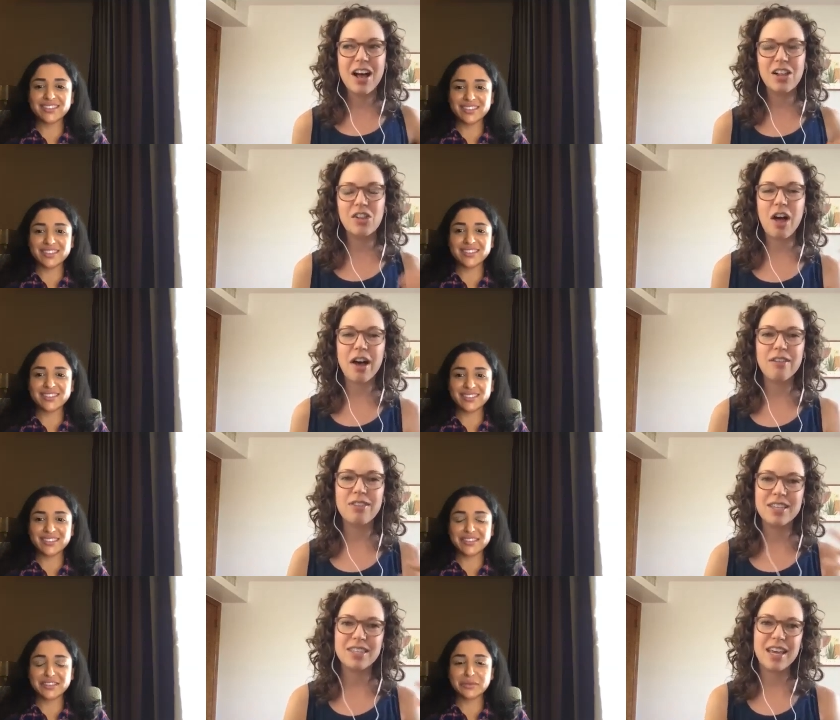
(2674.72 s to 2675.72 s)
Speaker 1: a lot of
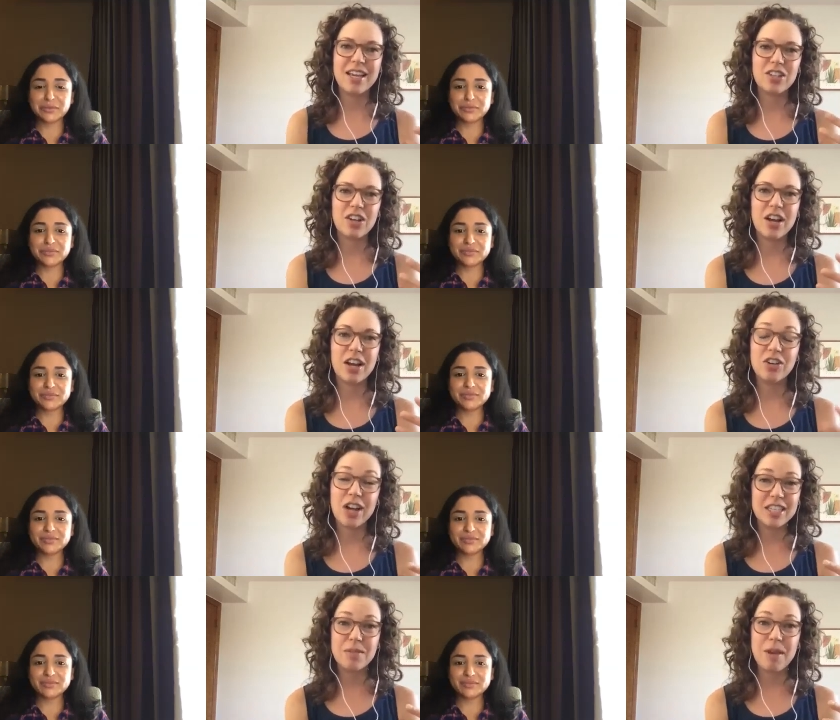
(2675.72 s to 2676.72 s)
these things are
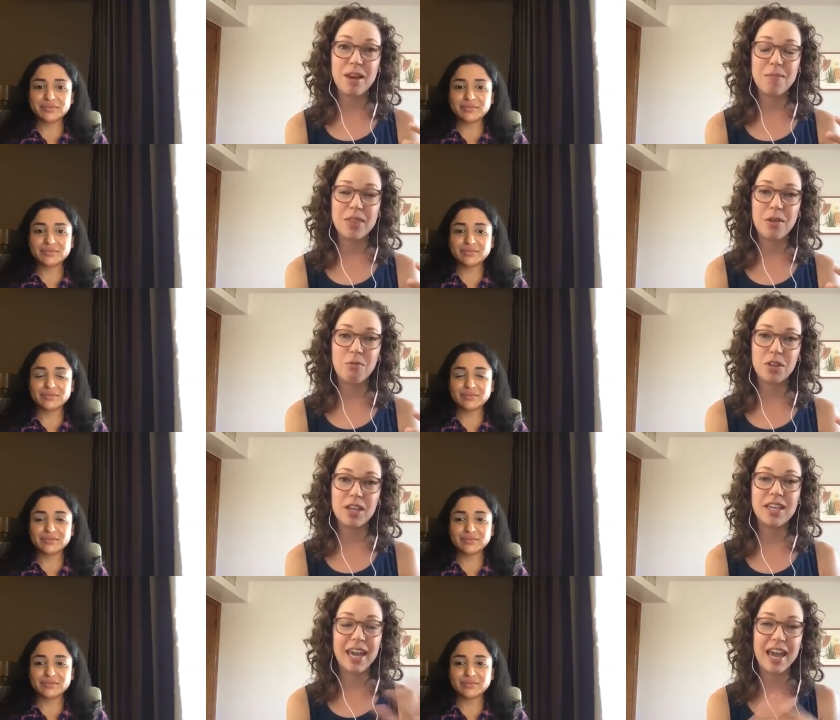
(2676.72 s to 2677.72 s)
underestimated, but they really
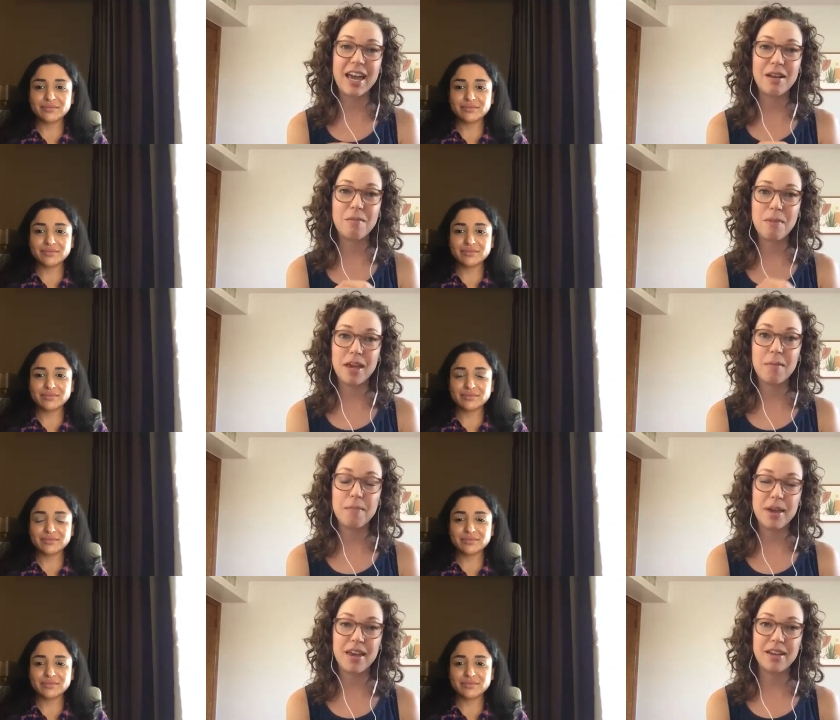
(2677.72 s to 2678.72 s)
can make a
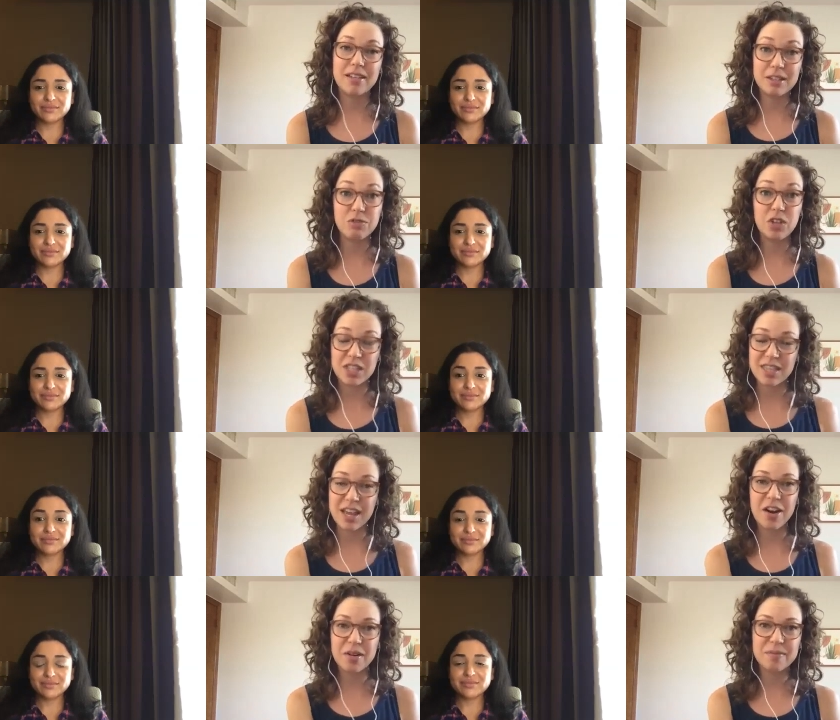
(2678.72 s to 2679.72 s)
big difference
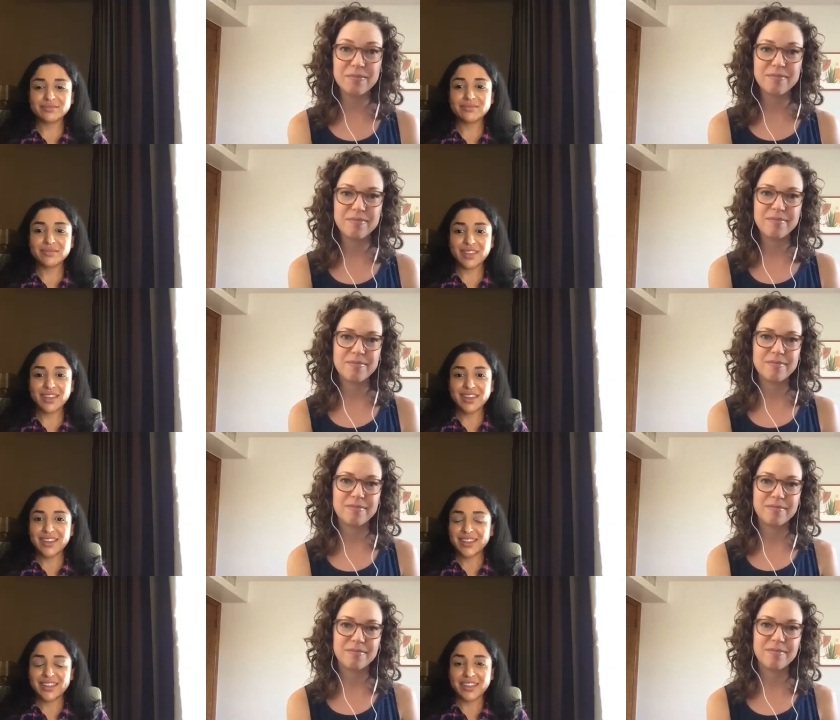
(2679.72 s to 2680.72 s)
there.
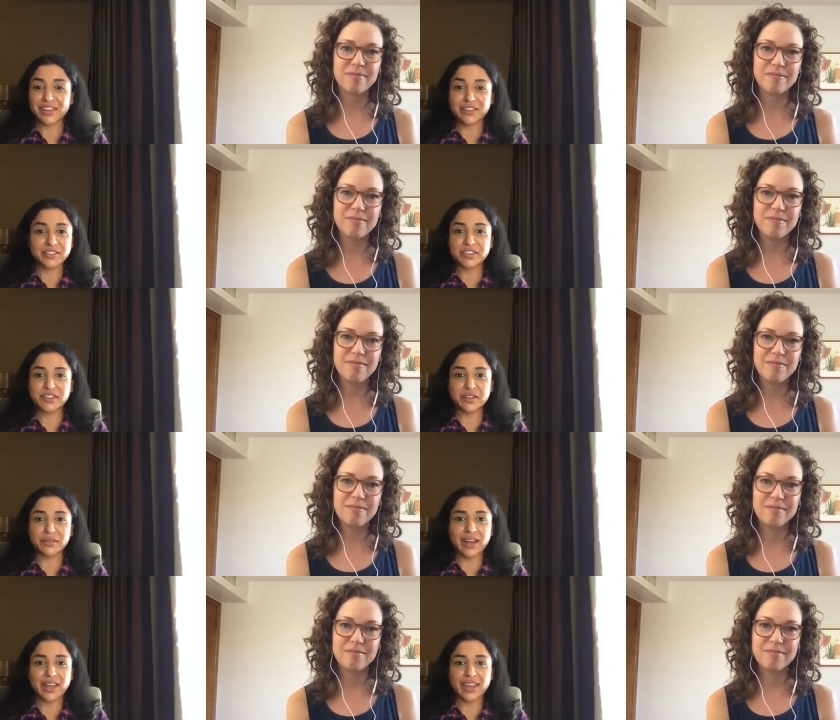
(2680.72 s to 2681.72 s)
Speaker 2: You're
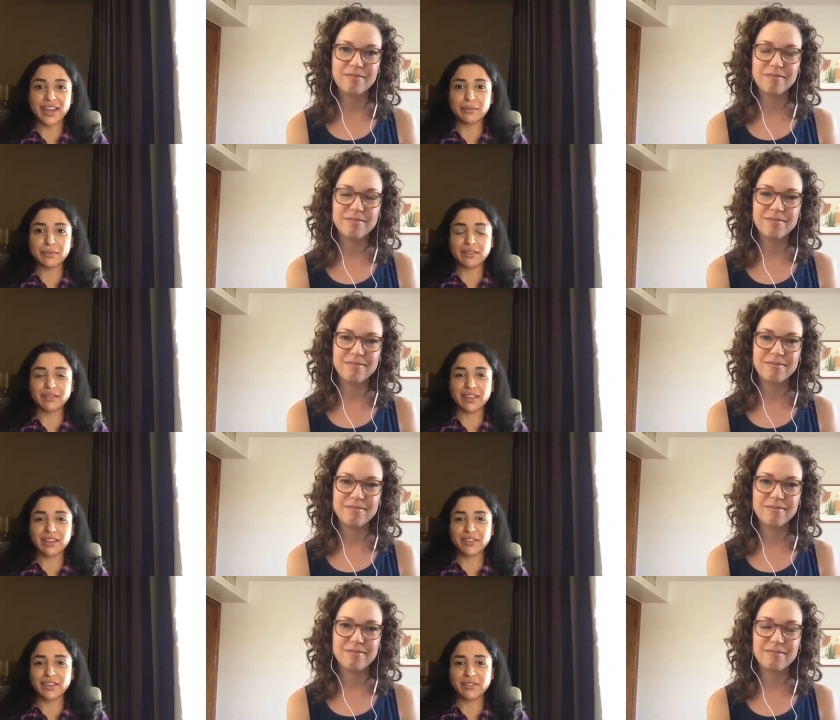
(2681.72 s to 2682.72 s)
so right. I mean,
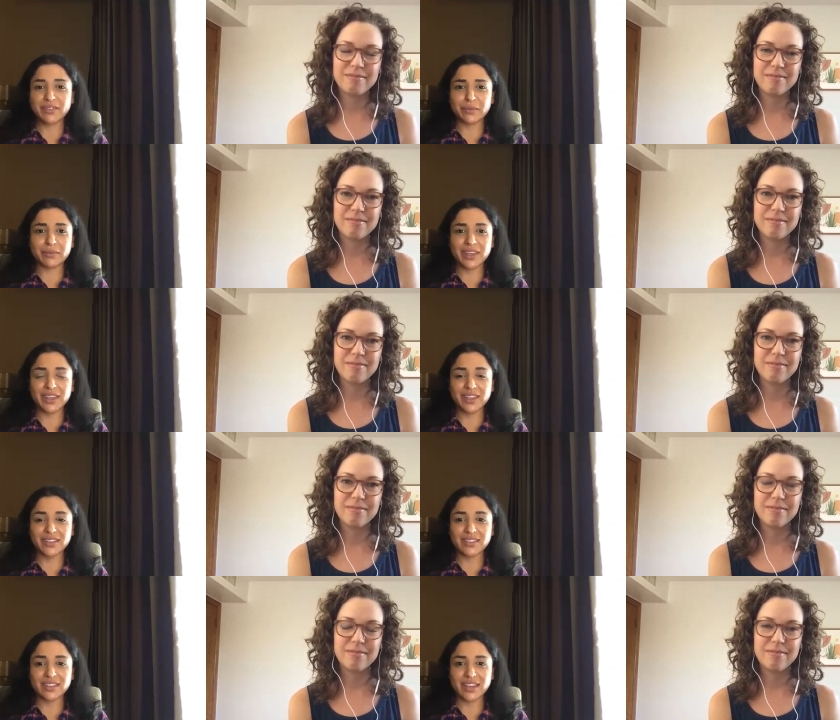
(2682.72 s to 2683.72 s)
even for me,
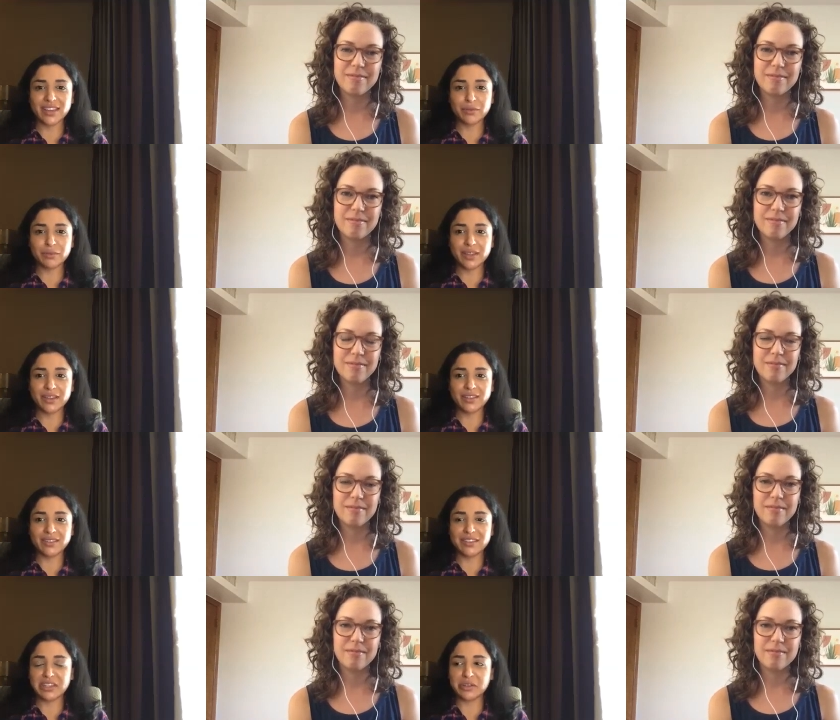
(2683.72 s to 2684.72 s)
it's like
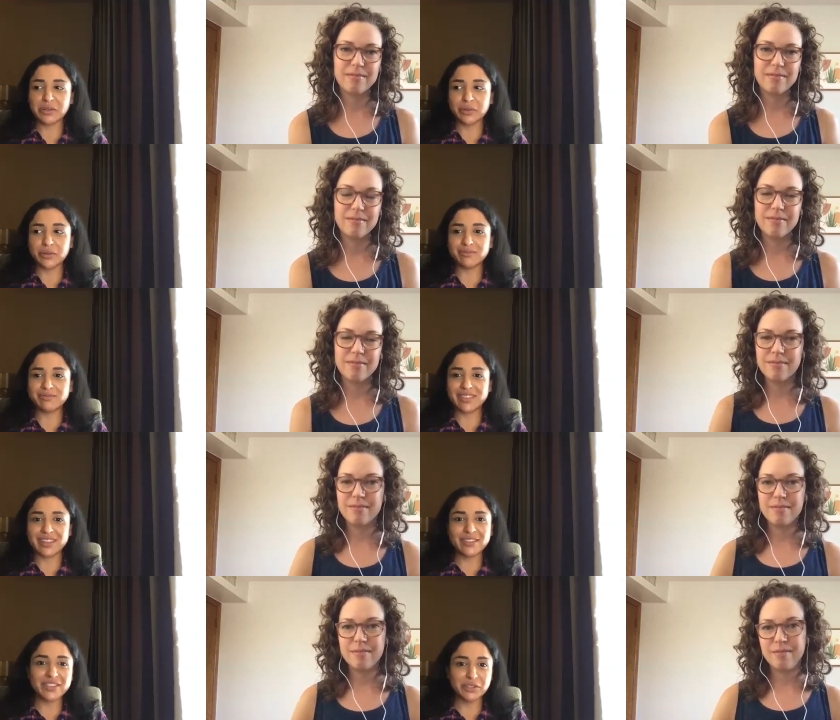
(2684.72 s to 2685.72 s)
when you
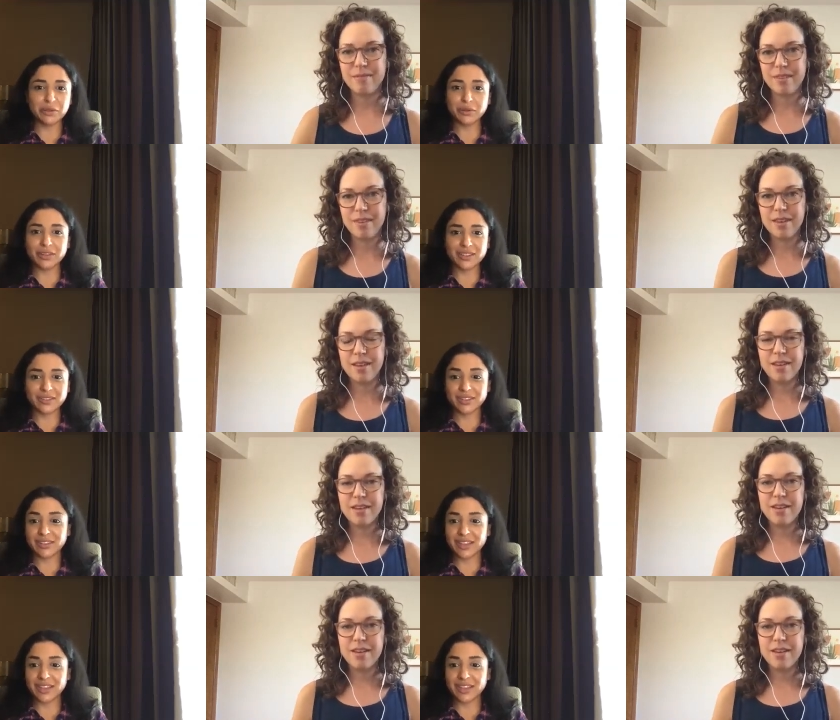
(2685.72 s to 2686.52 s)
live a totally different